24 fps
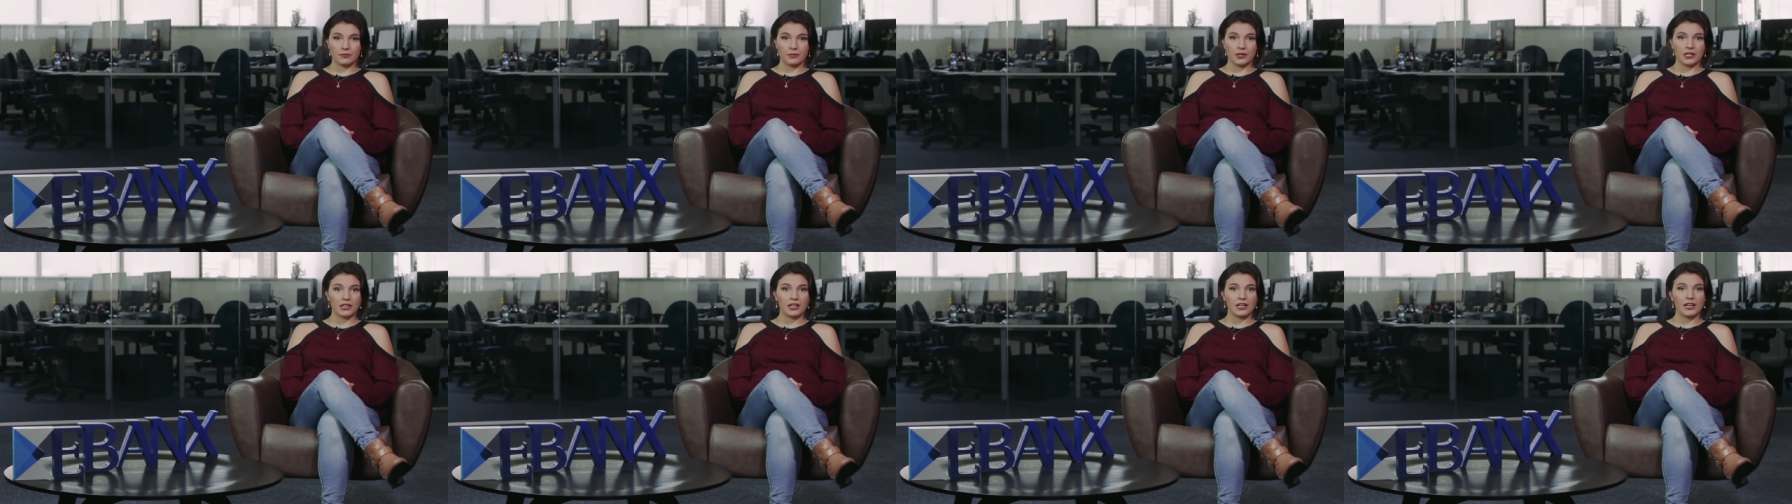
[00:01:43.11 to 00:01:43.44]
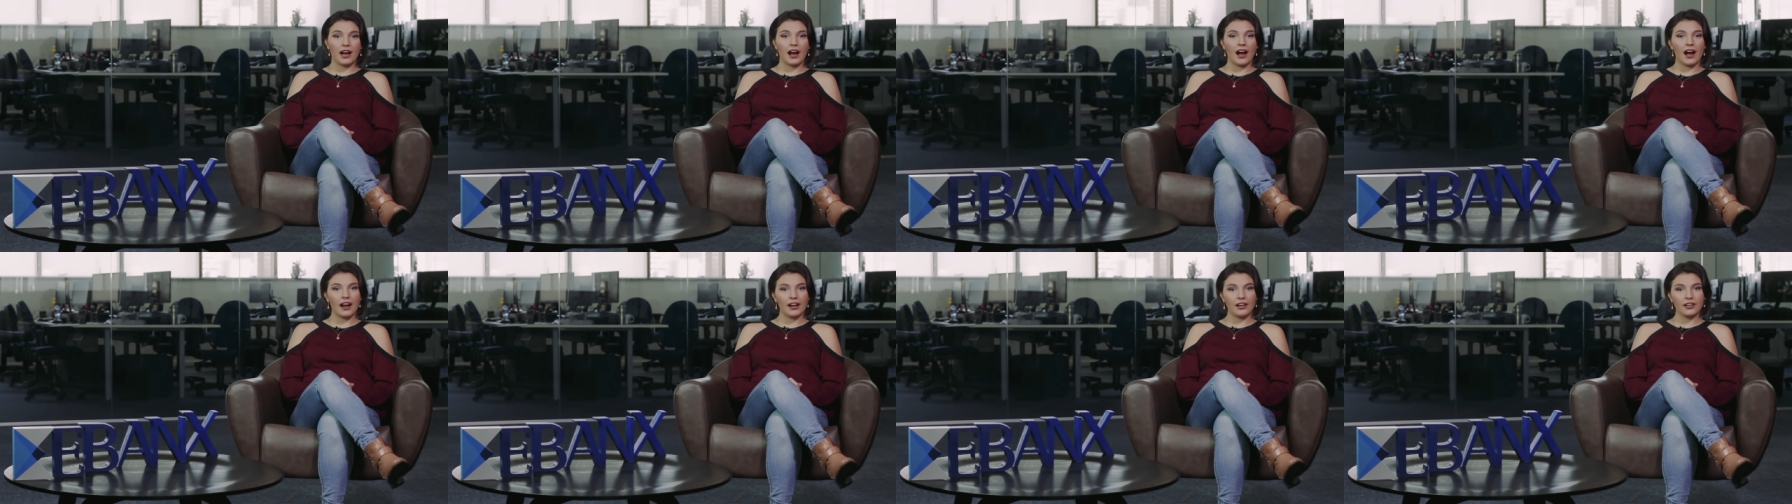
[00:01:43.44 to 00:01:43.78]
meaning
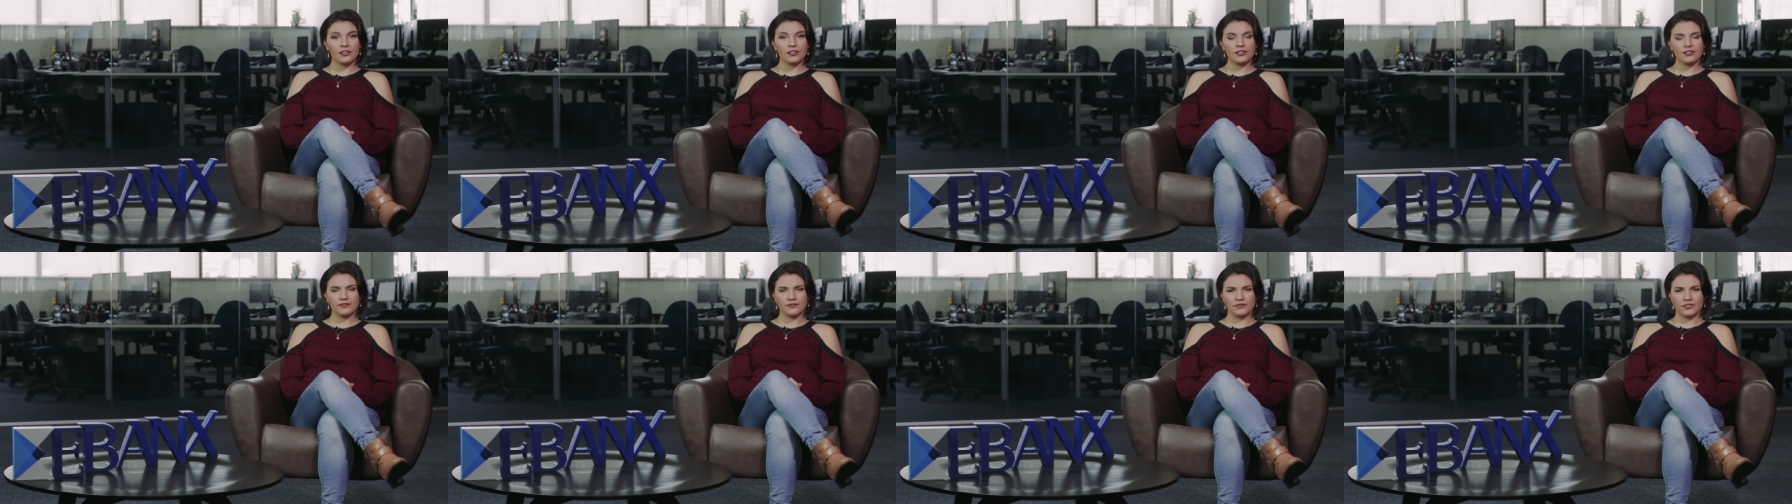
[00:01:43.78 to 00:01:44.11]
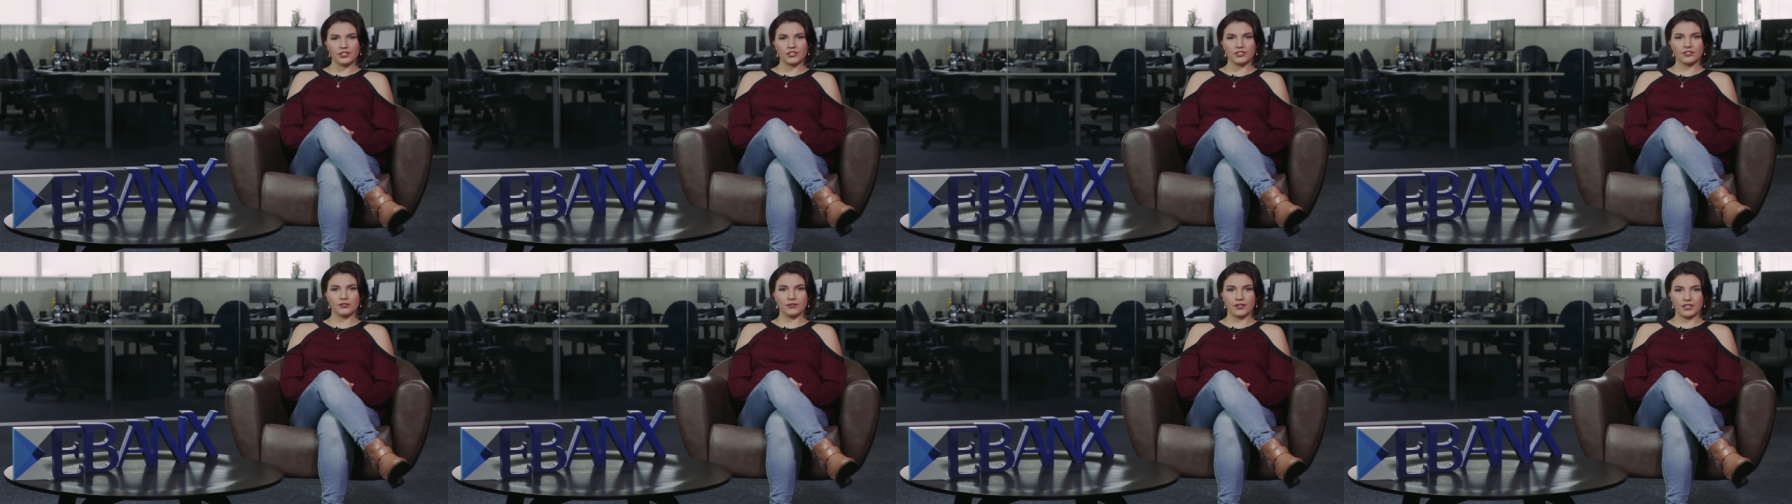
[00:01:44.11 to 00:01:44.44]
higher
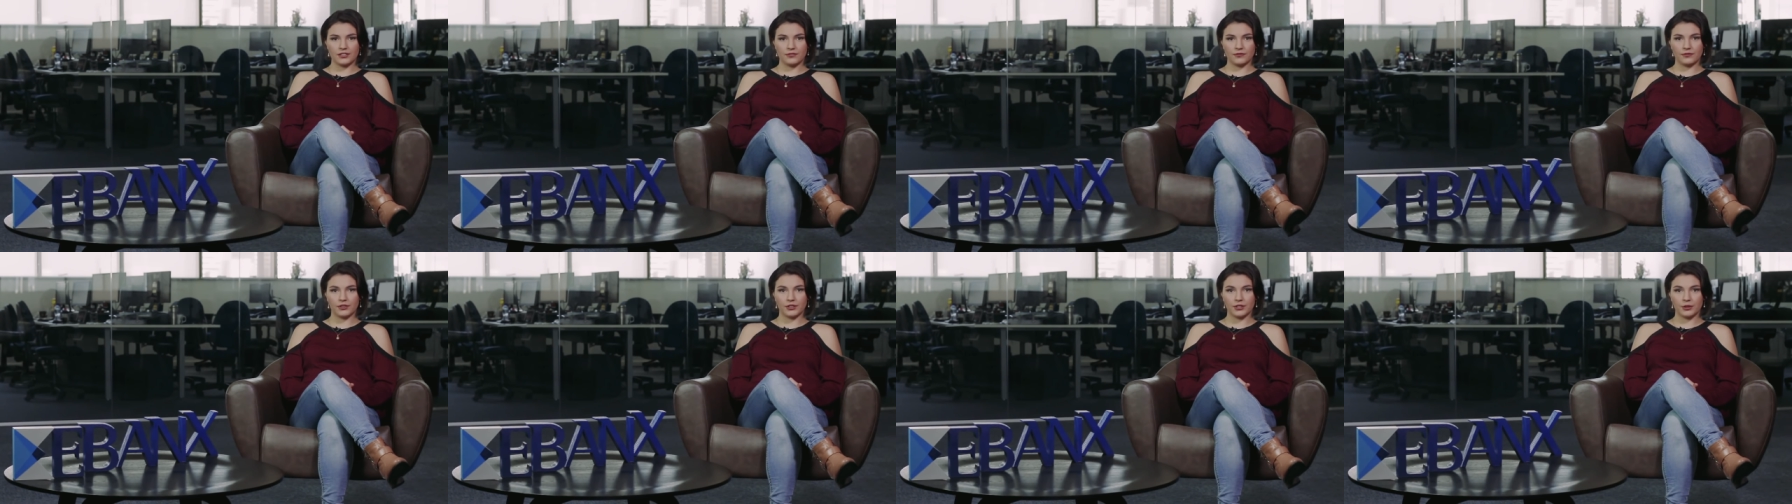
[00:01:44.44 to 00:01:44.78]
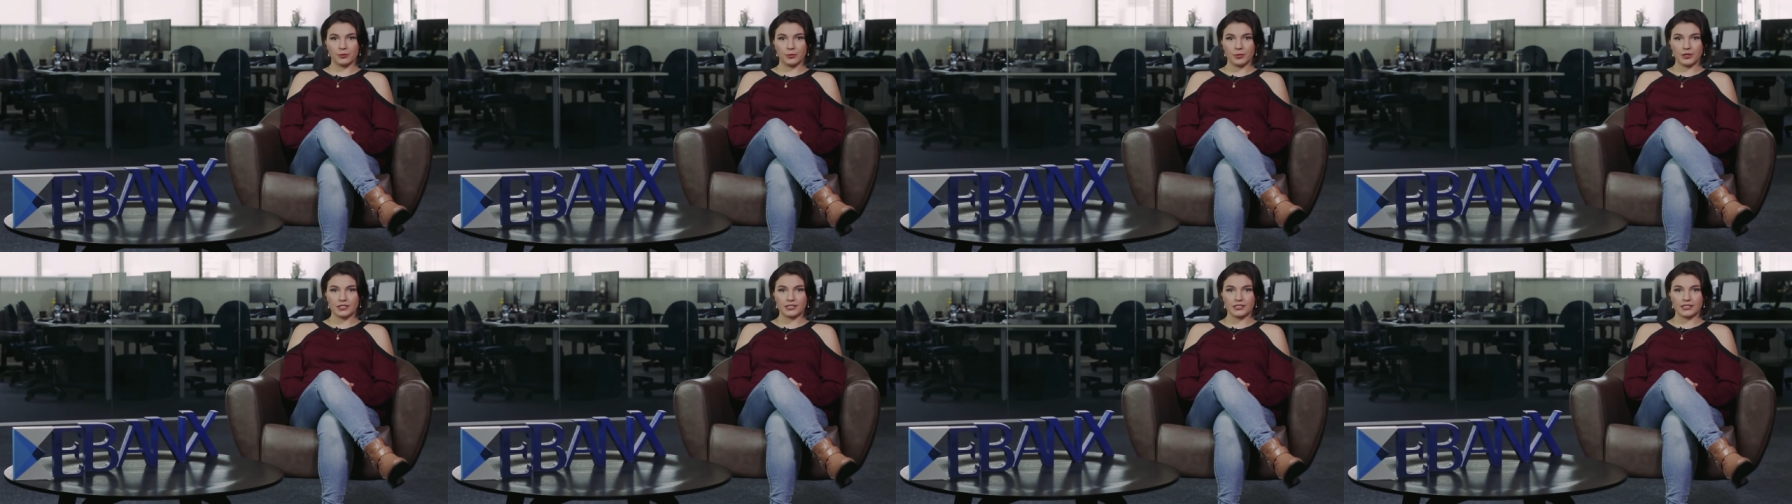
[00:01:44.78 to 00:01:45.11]
conversion rates for
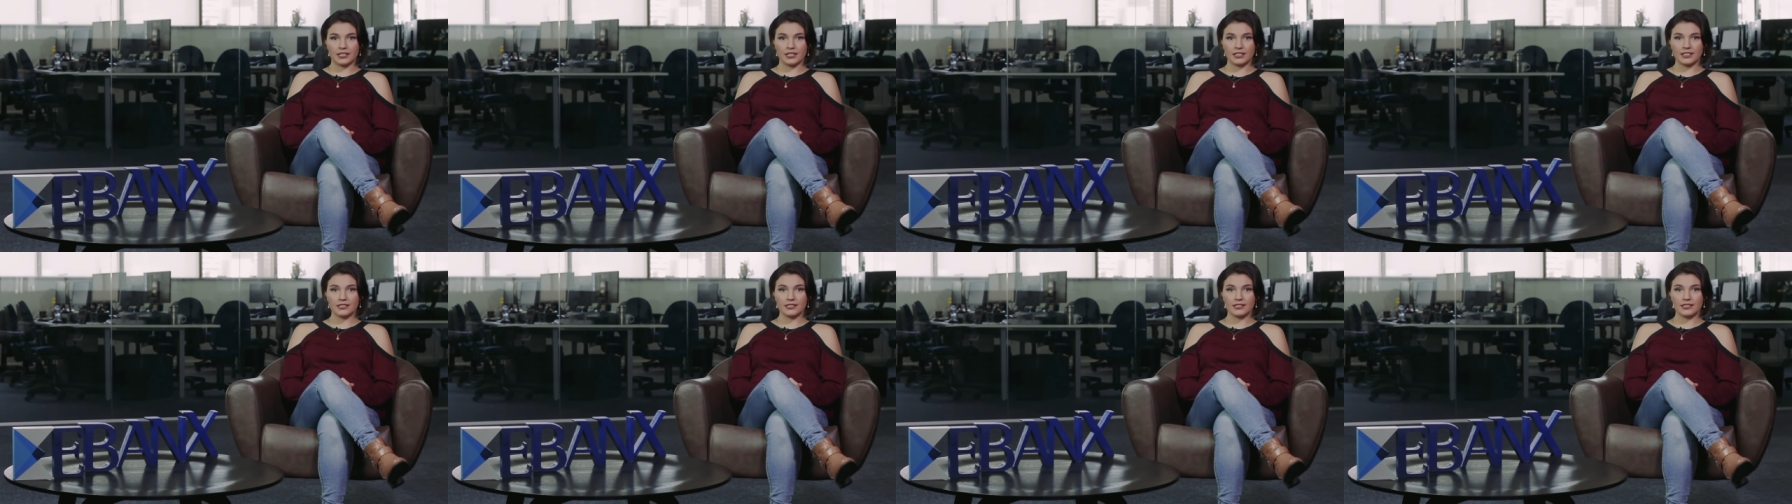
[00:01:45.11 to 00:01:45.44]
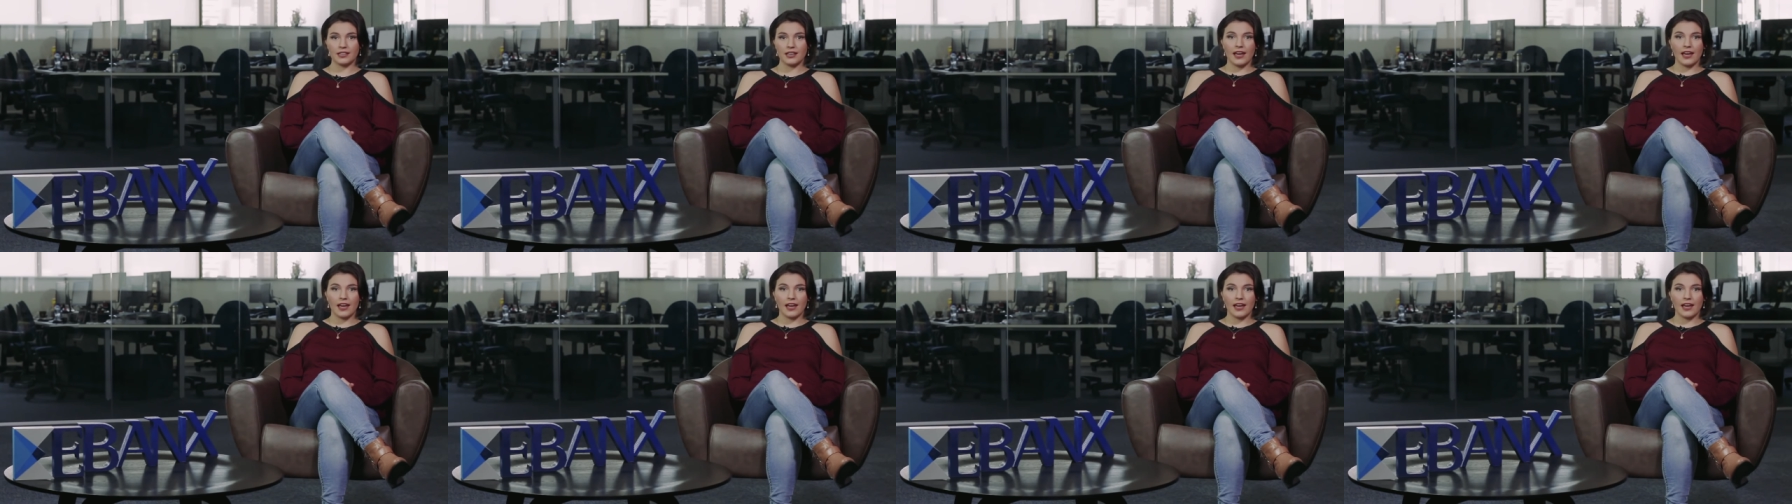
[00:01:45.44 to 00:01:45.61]
your business